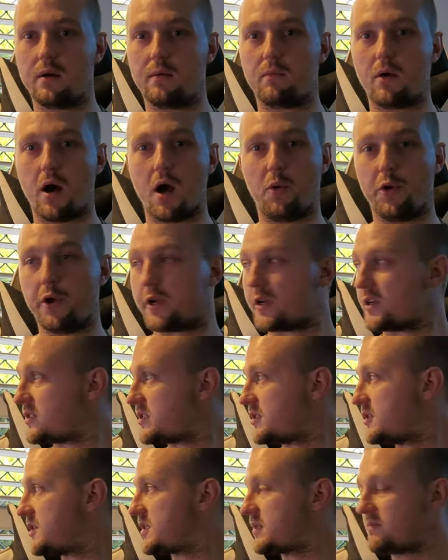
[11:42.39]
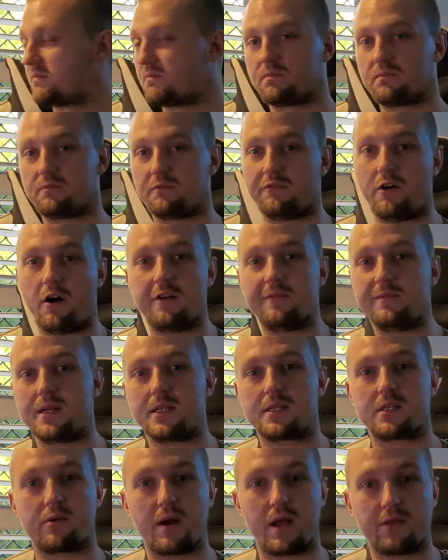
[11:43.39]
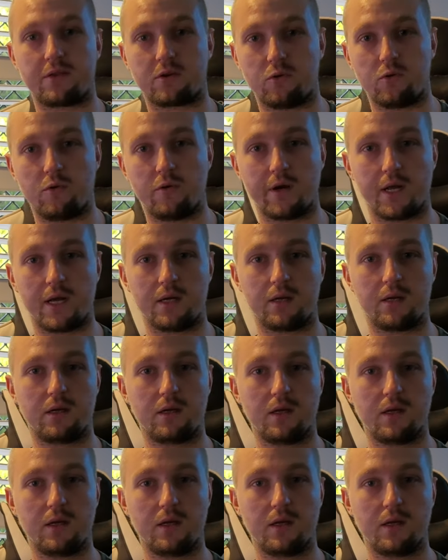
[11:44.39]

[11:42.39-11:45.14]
My work is just five minutes around the corner.